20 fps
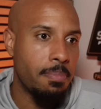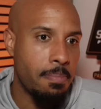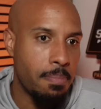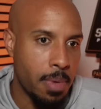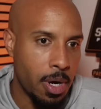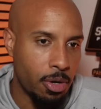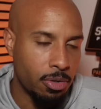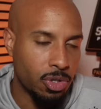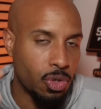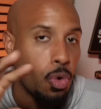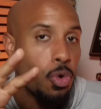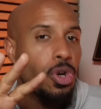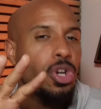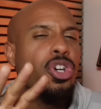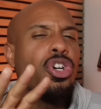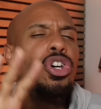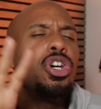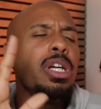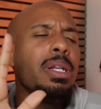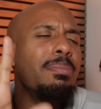most
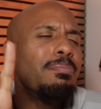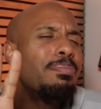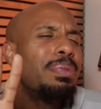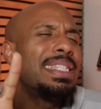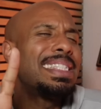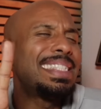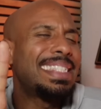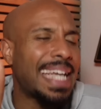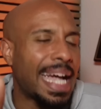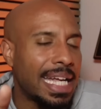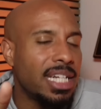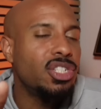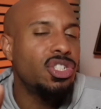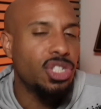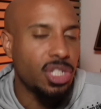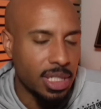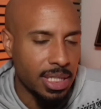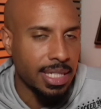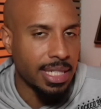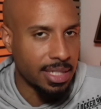or could
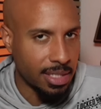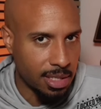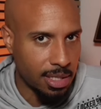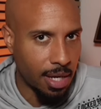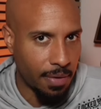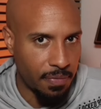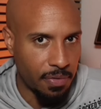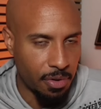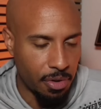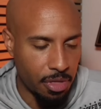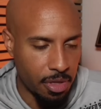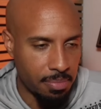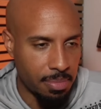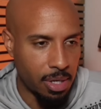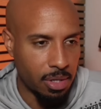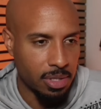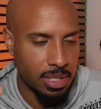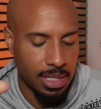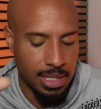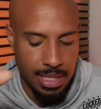potentially suffer the
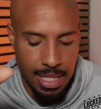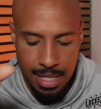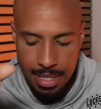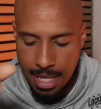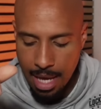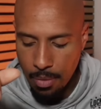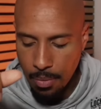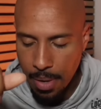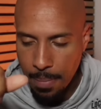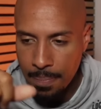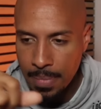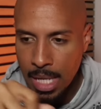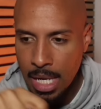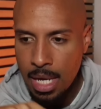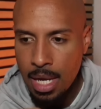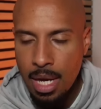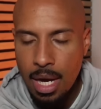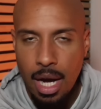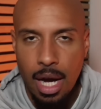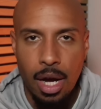most? Let's say it that way.
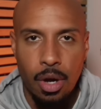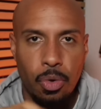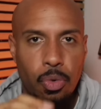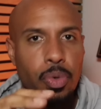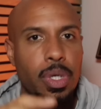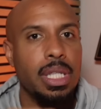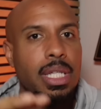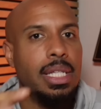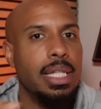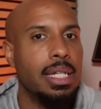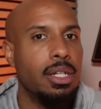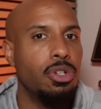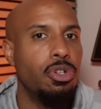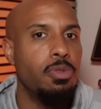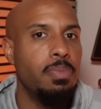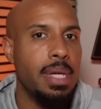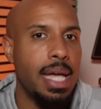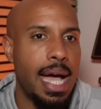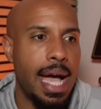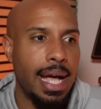With Klint
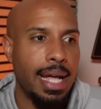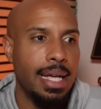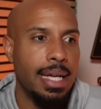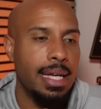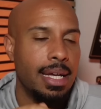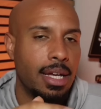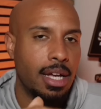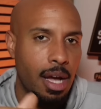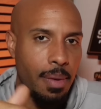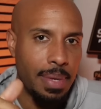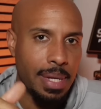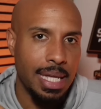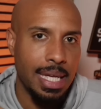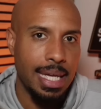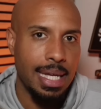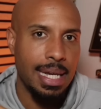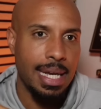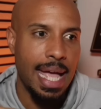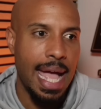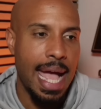Kubiak coming
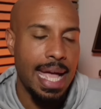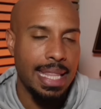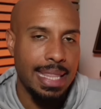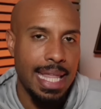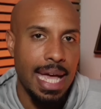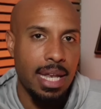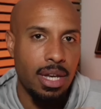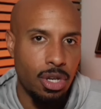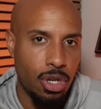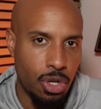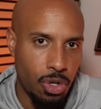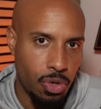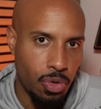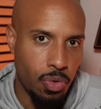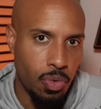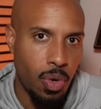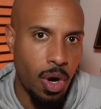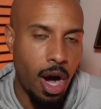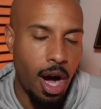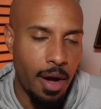in and that
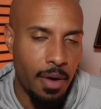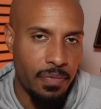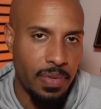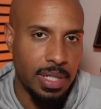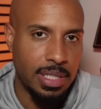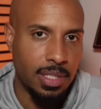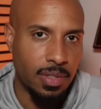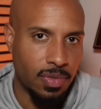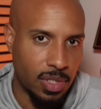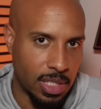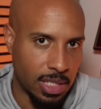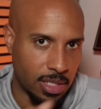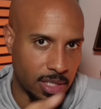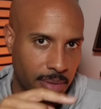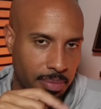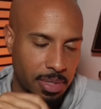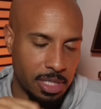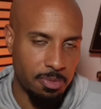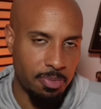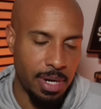new offensive
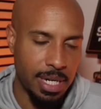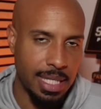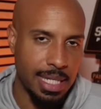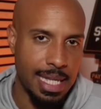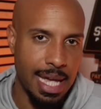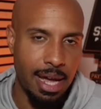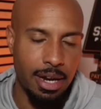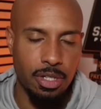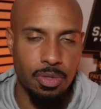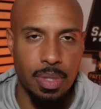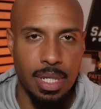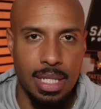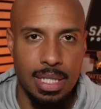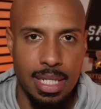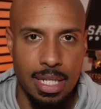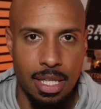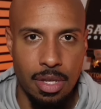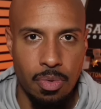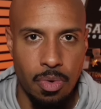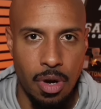system. Let's break that down as we
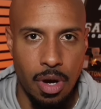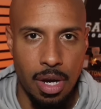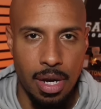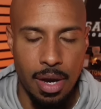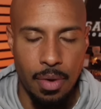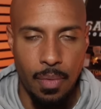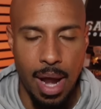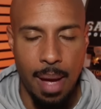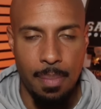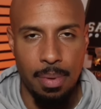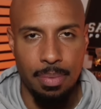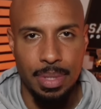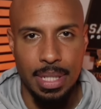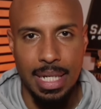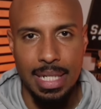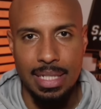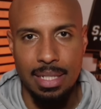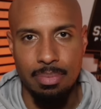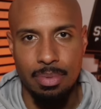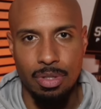continue on and wrap up
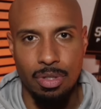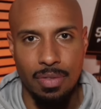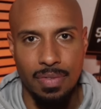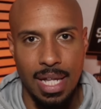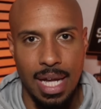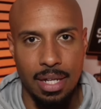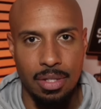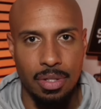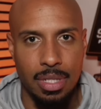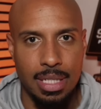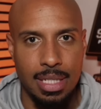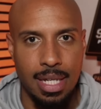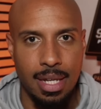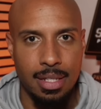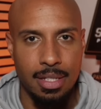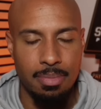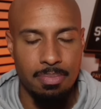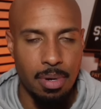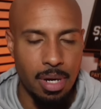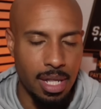today's episode of Locked On
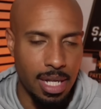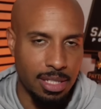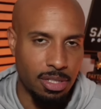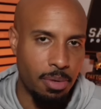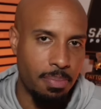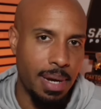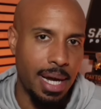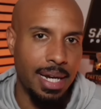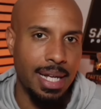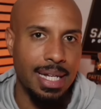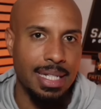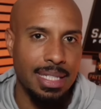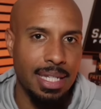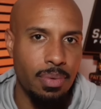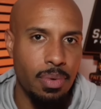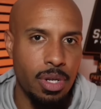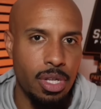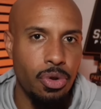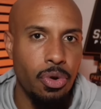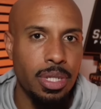Saints, part of Locked On Podcast
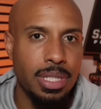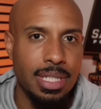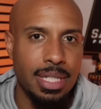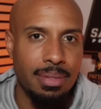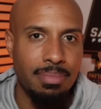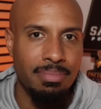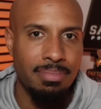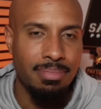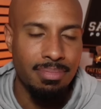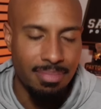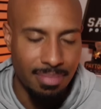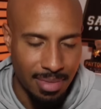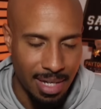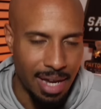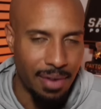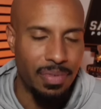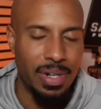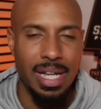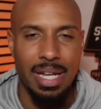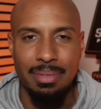Network, your team
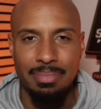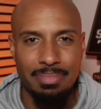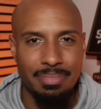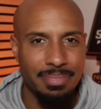every day.